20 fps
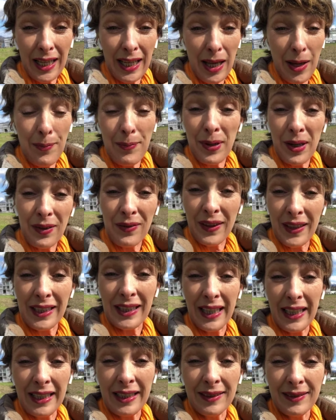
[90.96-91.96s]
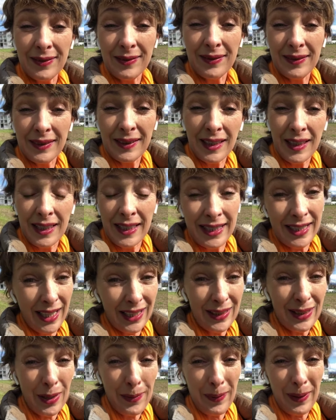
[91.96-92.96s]
imperfectly?
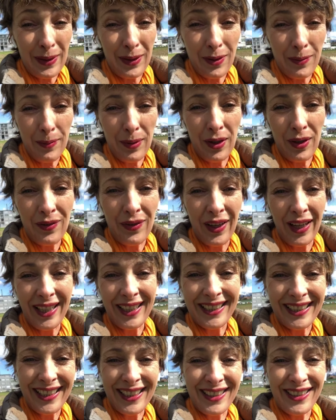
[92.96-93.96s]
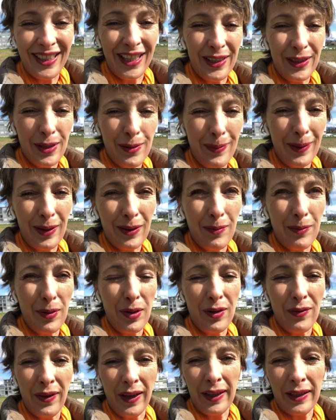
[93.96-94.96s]
Done is better than perfect. Done is better than
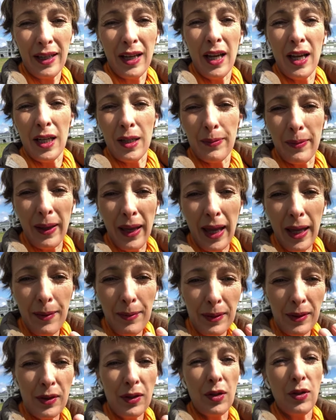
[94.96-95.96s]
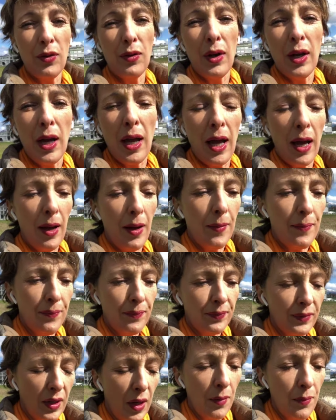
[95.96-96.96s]
perfect. To be able to
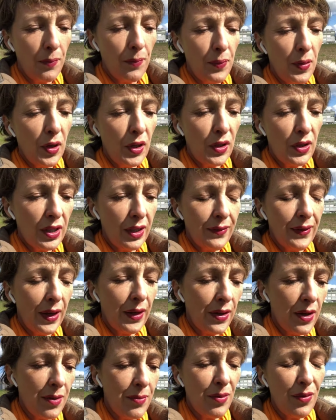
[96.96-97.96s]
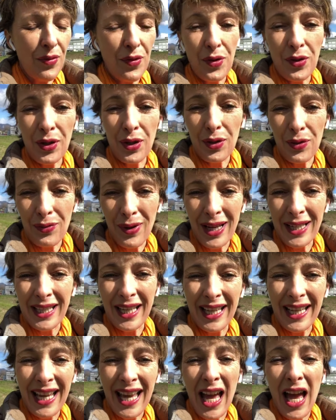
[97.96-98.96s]
put yourself out there before you're
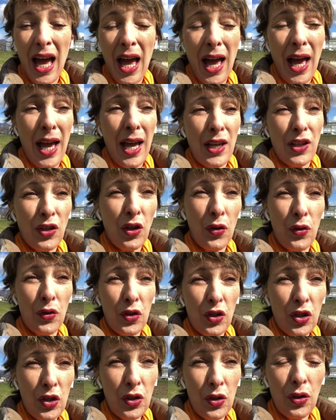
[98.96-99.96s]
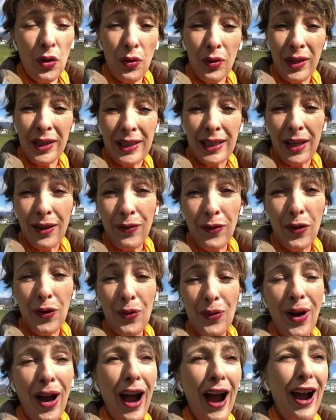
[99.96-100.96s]
ready. So just notice if
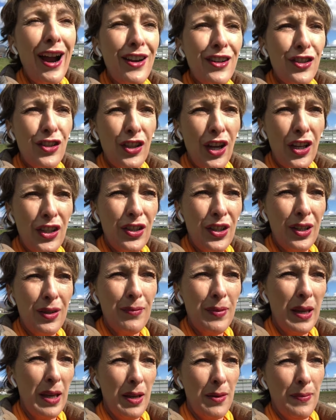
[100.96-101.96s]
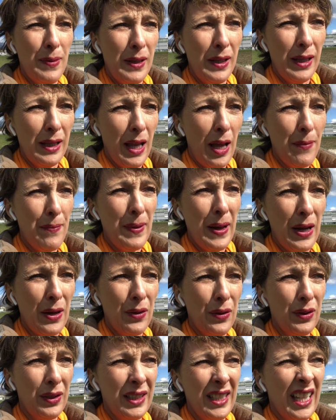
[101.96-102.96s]
you are judging people
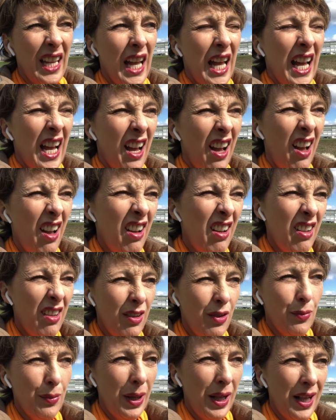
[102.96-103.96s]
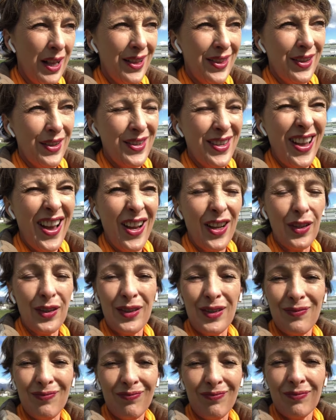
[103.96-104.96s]
about, oh, well, they're not
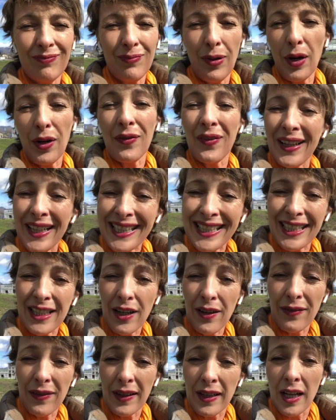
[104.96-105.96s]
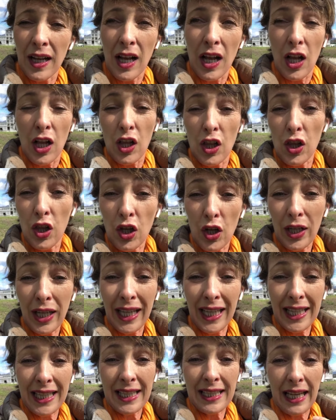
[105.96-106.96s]
perfect enough, look
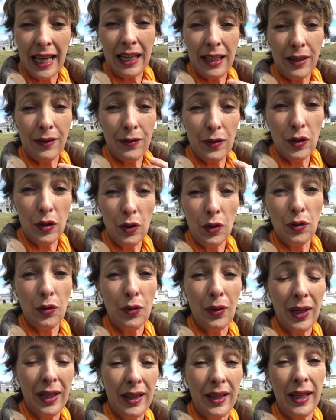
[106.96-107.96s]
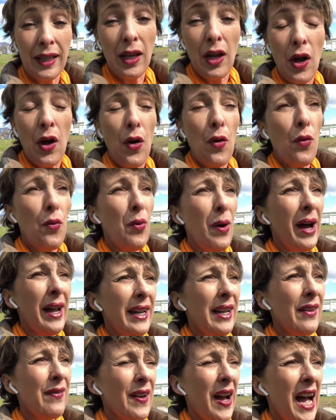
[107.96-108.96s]
inside of you and think,
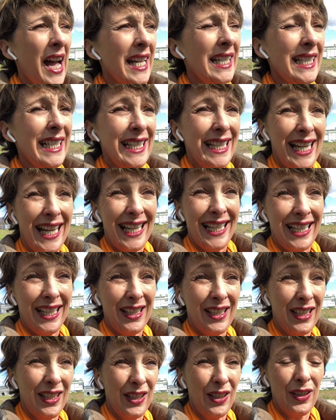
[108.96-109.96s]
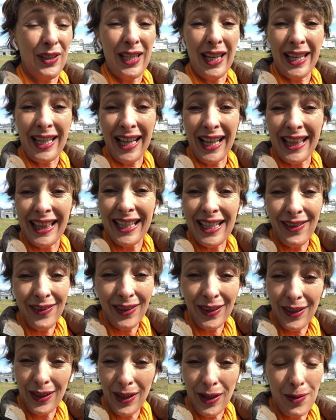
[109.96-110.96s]
what if I decided to take a leaf
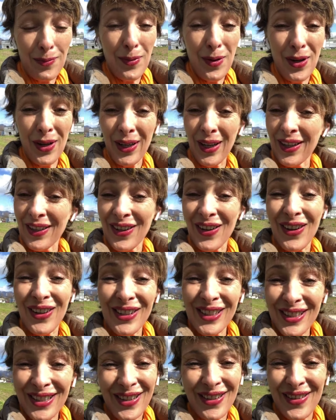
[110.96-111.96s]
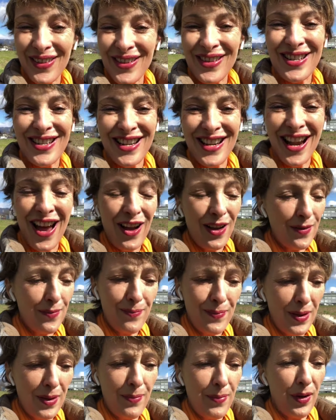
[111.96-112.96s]
out of their book and also not
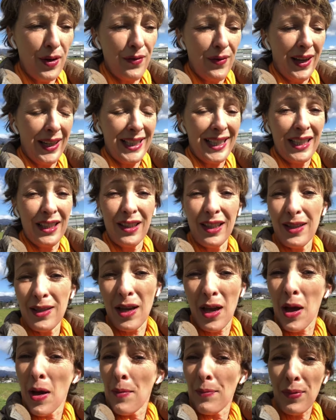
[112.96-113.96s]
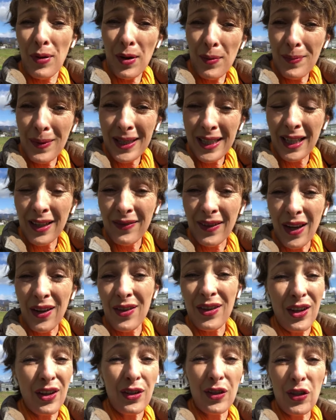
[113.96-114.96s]
be perfect and just put myself
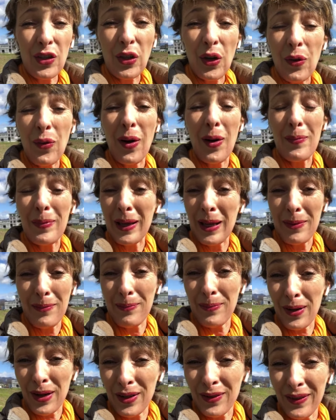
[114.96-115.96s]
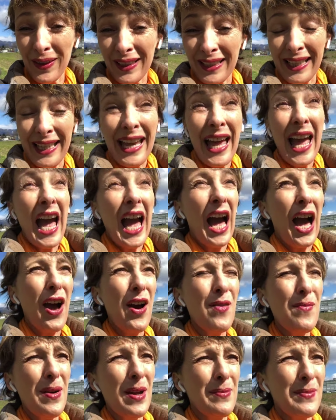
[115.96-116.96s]
out there, show up imperfectly?
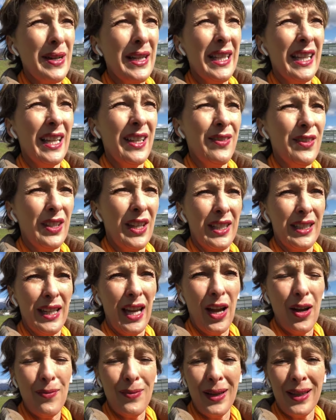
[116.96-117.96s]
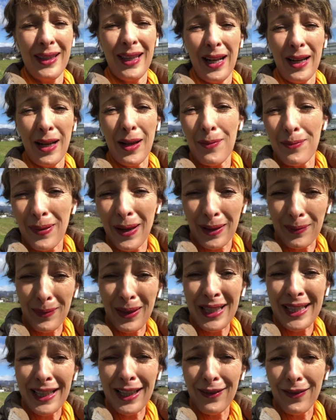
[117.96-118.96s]
How might my life change? How might that impact
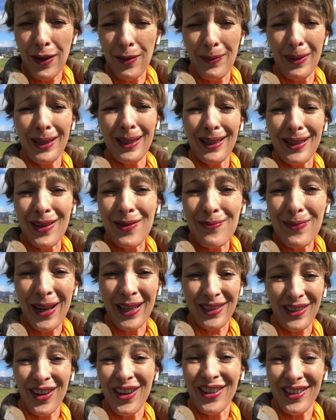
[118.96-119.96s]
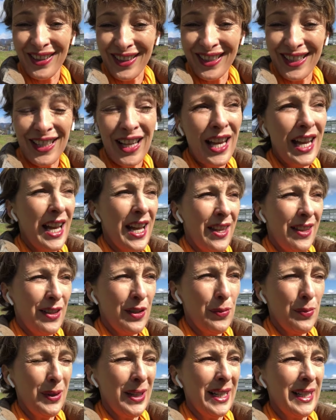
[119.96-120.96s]
myself? How might it impact others?
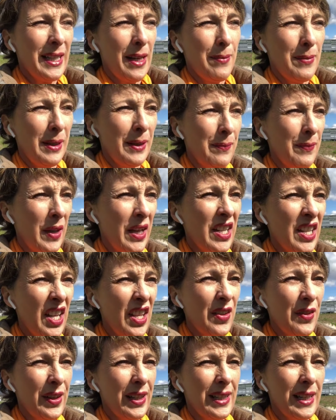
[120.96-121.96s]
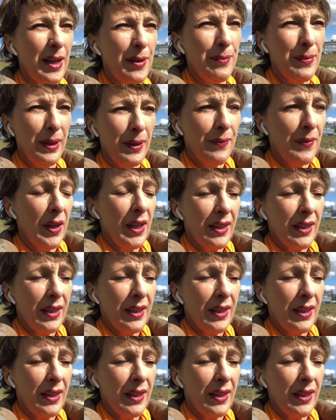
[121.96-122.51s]
That's one example. Another example,